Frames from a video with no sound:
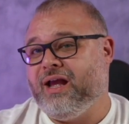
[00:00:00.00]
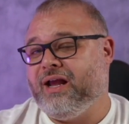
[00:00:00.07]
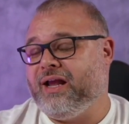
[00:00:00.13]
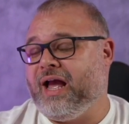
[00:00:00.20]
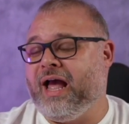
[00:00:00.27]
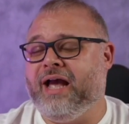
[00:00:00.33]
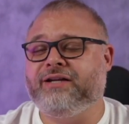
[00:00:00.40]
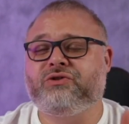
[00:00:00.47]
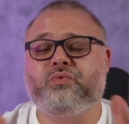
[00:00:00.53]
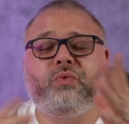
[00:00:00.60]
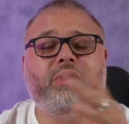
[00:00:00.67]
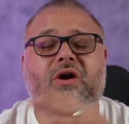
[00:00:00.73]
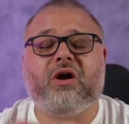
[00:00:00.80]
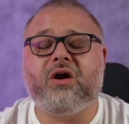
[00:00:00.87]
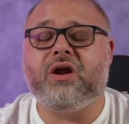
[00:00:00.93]
Guys,
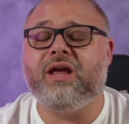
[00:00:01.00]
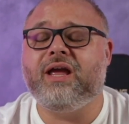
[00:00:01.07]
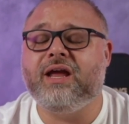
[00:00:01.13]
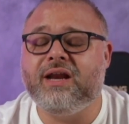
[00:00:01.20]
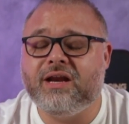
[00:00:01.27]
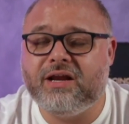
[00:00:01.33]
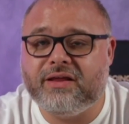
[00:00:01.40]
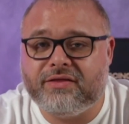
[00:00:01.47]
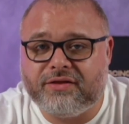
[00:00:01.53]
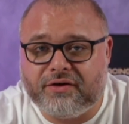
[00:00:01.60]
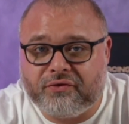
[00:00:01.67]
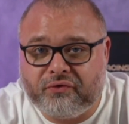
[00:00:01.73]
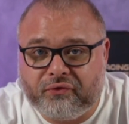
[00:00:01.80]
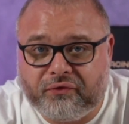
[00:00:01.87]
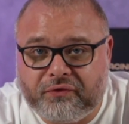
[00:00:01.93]
we are in the
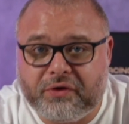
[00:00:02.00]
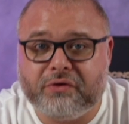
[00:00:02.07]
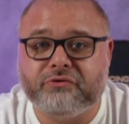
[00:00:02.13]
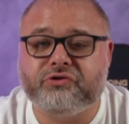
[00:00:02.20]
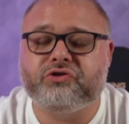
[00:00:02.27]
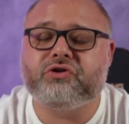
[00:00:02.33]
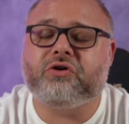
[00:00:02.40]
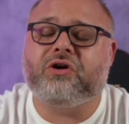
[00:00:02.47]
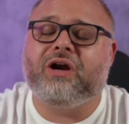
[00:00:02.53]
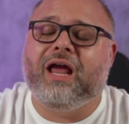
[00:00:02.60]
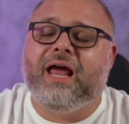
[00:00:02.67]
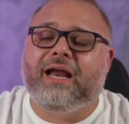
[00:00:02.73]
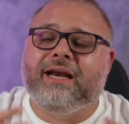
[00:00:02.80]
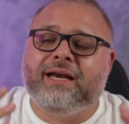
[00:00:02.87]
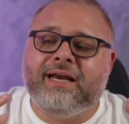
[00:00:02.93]
future
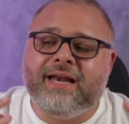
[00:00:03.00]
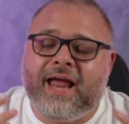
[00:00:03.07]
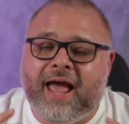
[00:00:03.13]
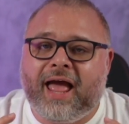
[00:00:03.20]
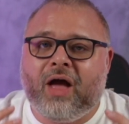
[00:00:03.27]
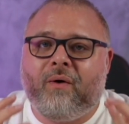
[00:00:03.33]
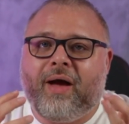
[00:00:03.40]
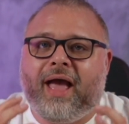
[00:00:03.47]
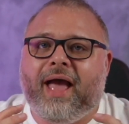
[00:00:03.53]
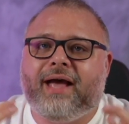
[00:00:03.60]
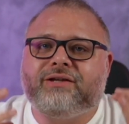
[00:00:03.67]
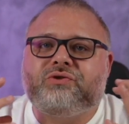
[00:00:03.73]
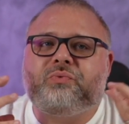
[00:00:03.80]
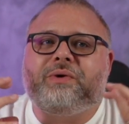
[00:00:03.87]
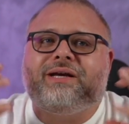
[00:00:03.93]
now
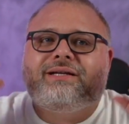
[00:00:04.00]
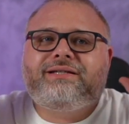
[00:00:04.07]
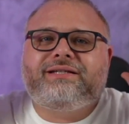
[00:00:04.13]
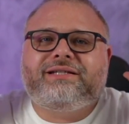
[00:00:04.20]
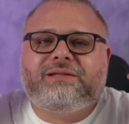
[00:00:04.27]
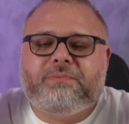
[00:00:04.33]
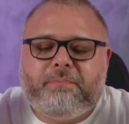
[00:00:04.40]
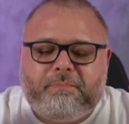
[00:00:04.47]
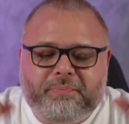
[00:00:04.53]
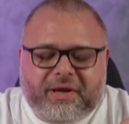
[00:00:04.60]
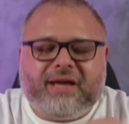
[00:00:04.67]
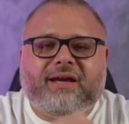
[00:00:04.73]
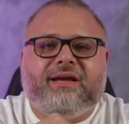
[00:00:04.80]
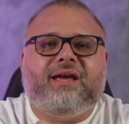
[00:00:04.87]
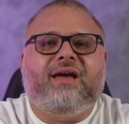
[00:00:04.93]
as we speak
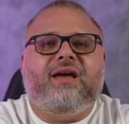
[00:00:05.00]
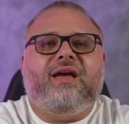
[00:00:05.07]
speak.